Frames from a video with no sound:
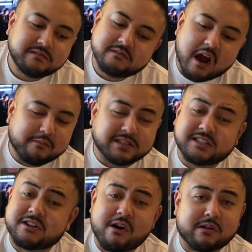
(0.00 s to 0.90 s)
I mean,
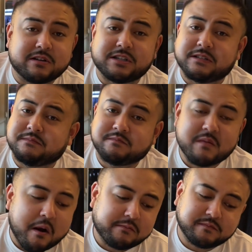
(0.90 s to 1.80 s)
it's all good.
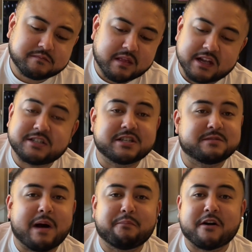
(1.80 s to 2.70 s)
This is just
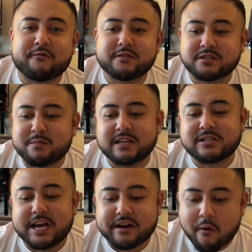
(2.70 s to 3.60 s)
my preference, my take.